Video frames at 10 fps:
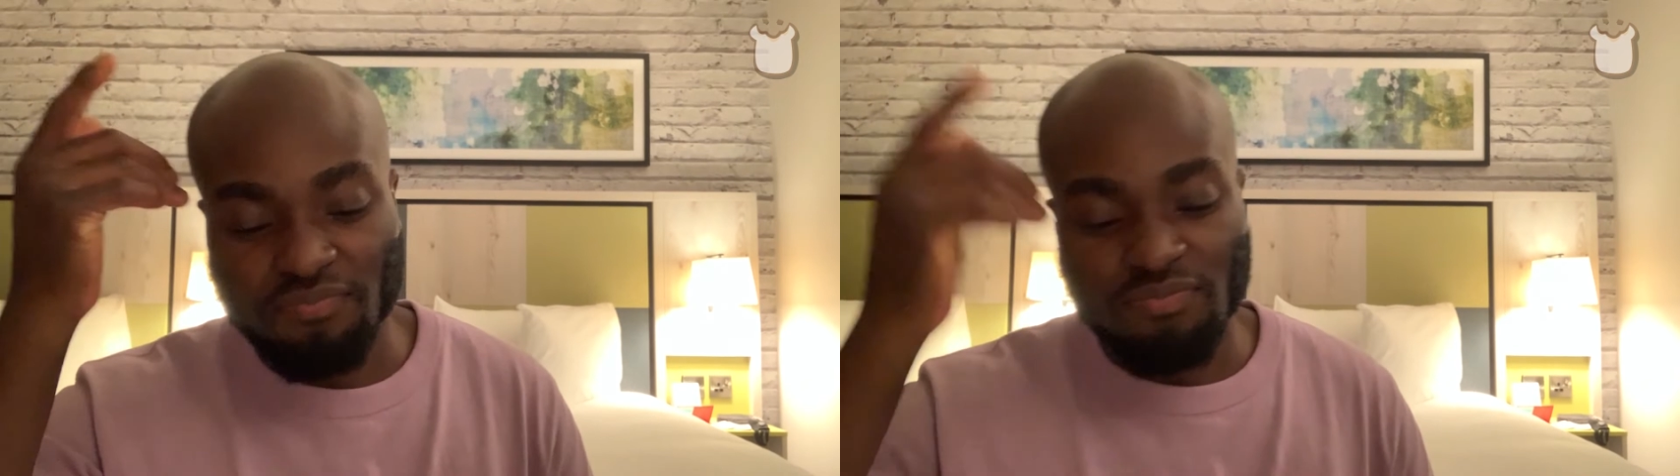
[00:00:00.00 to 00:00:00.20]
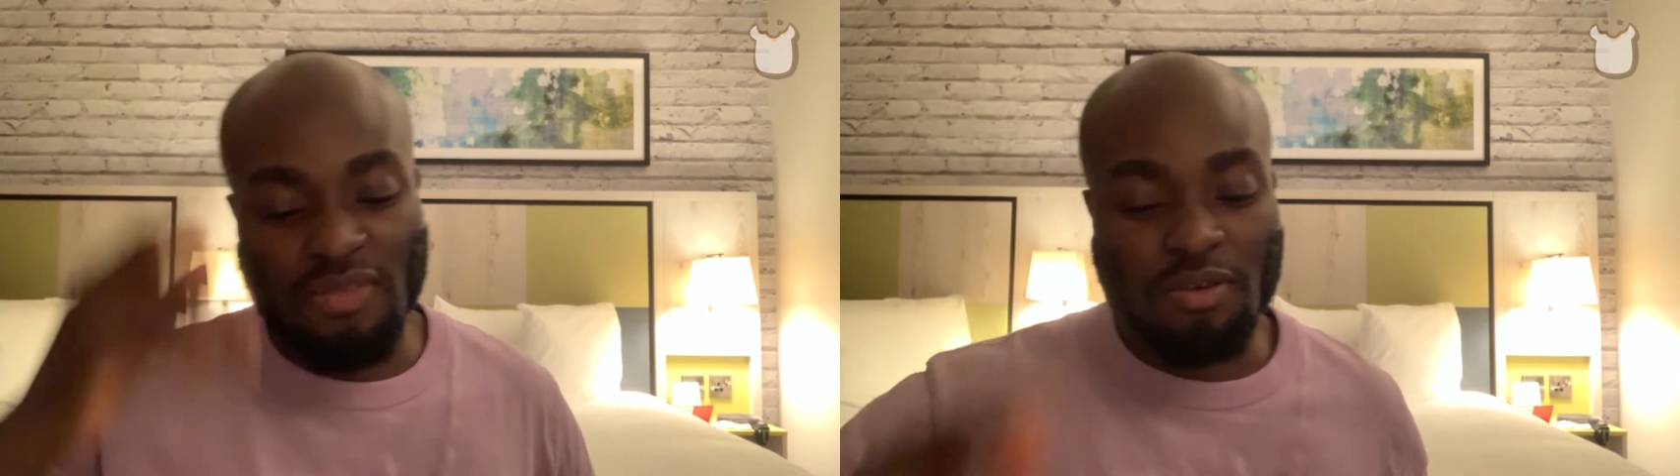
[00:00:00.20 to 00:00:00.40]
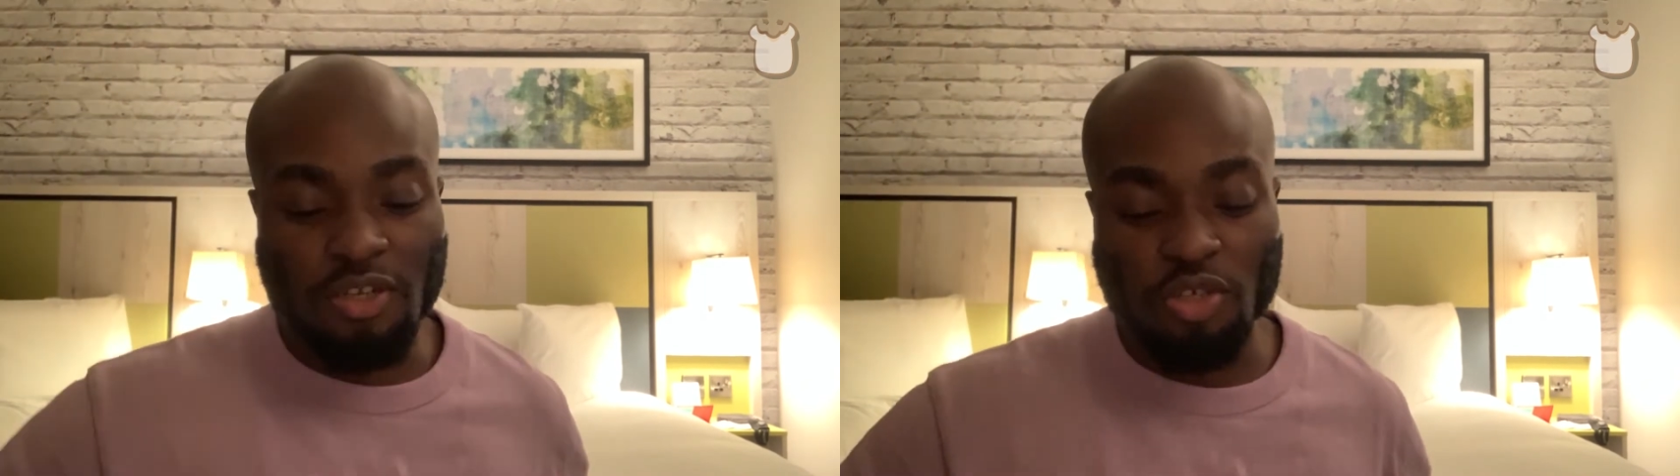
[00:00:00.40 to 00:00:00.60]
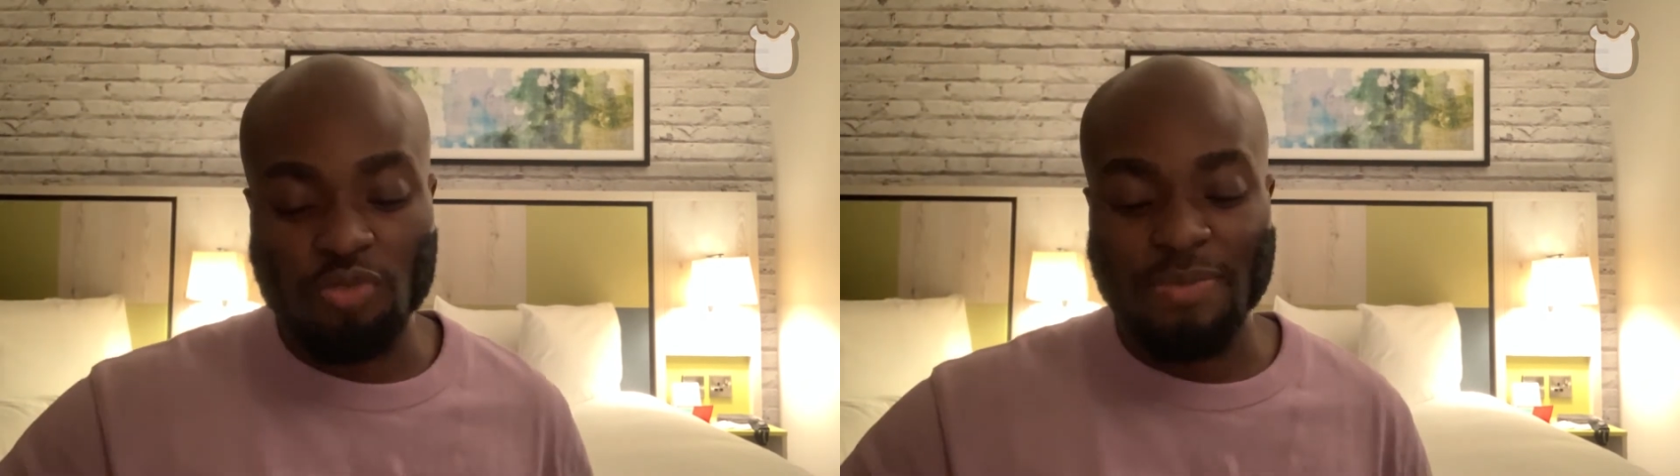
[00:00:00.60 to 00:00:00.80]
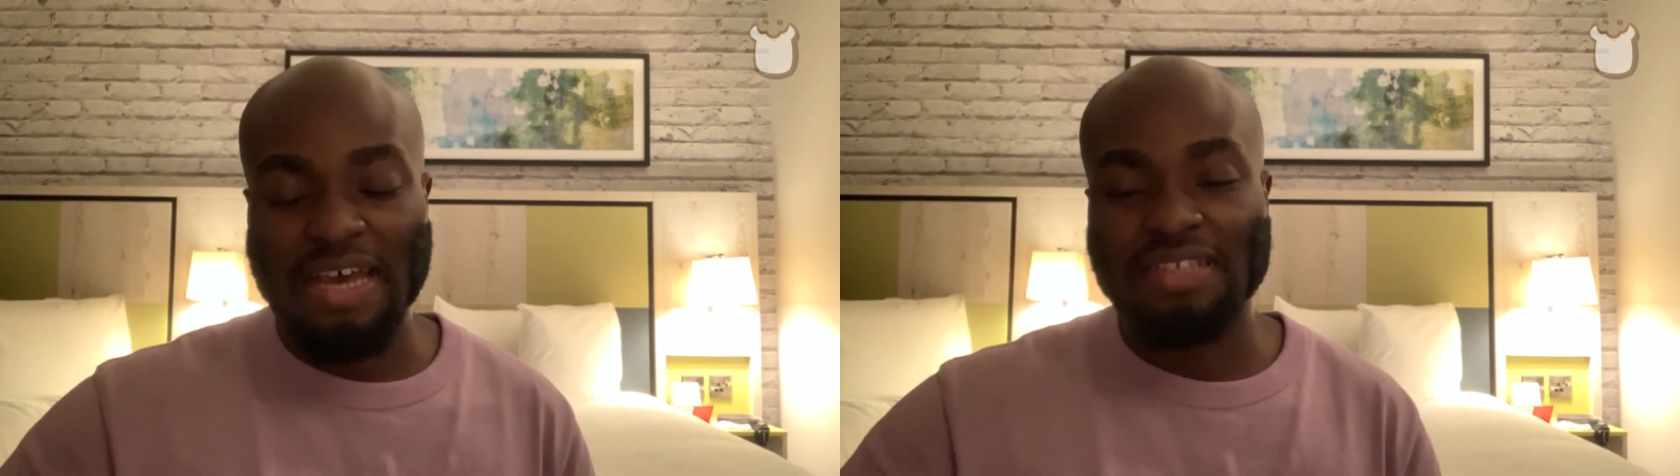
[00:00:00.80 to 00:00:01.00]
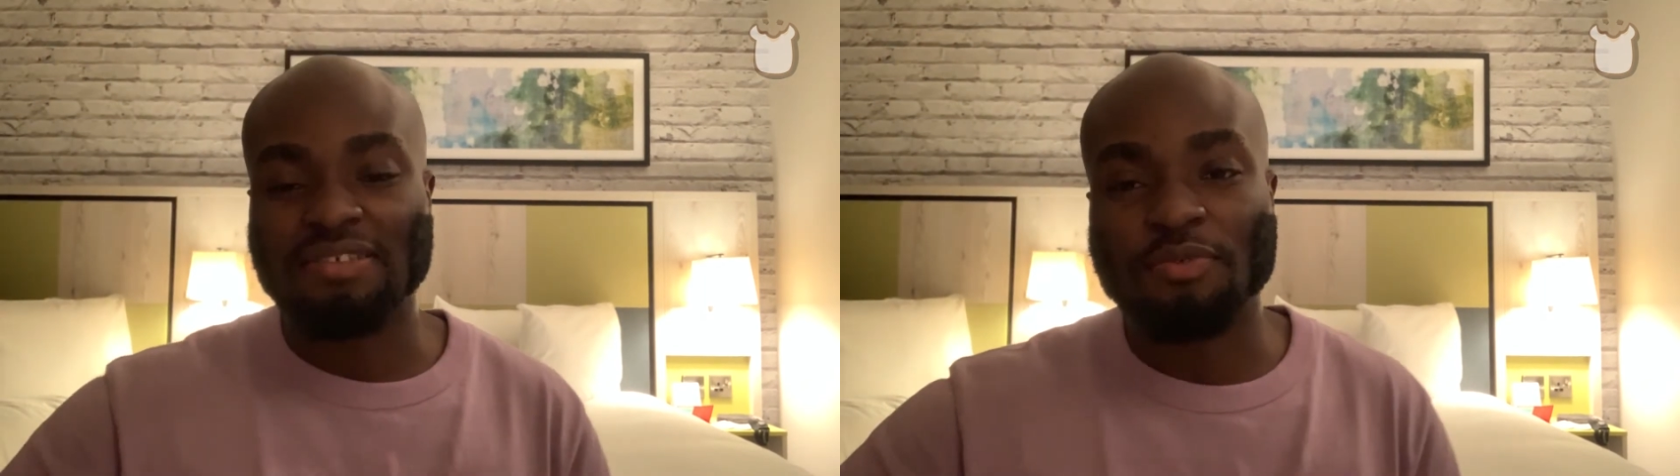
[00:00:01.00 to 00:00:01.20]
I'm gonna use my hands.